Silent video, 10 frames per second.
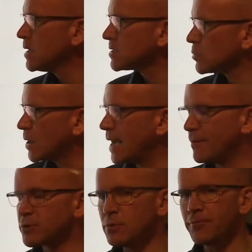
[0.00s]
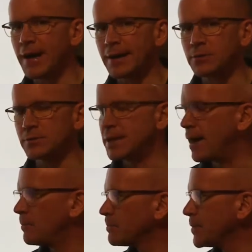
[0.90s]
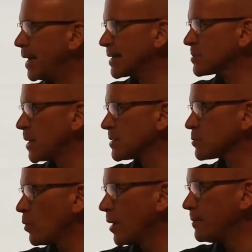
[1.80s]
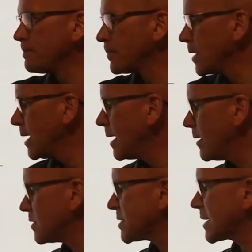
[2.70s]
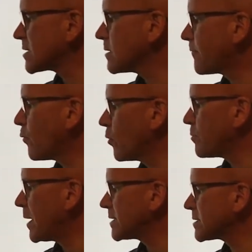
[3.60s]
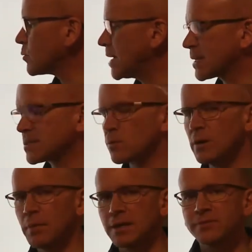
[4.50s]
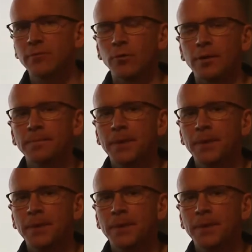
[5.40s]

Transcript: So we have two factors now. x minus 1 and this x to the fourth minus 3x squared minus 4.